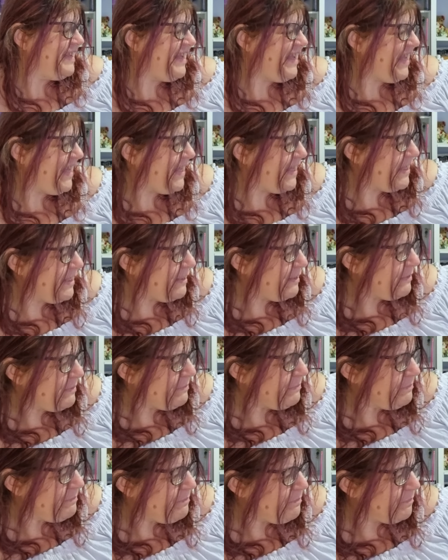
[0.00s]

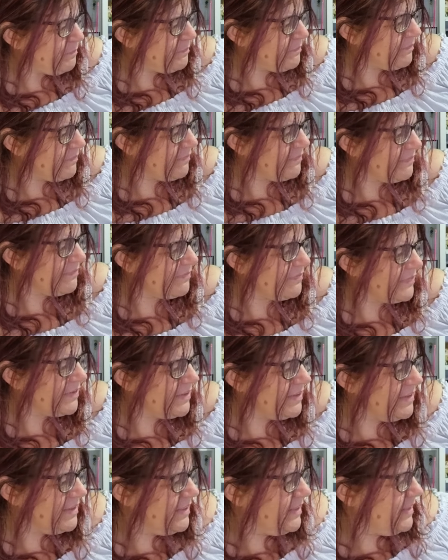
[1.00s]
Here's
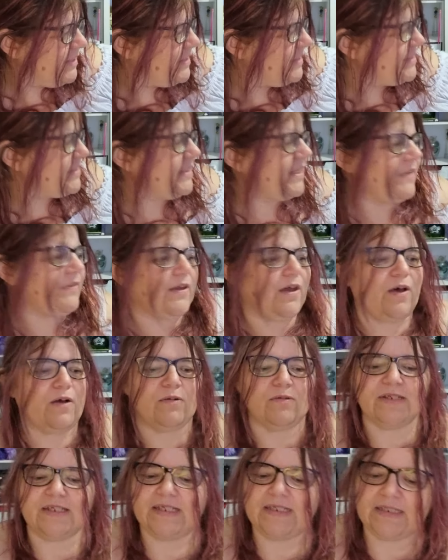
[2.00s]
another
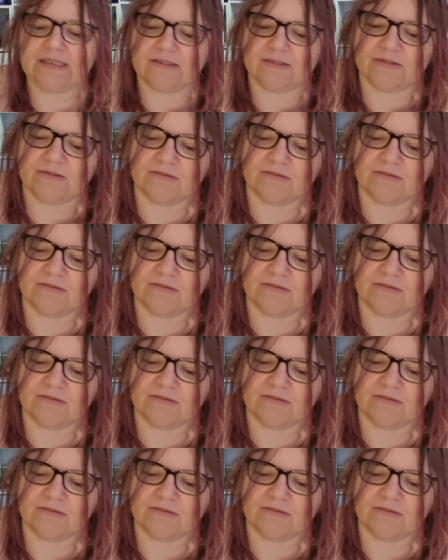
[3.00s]
oldie.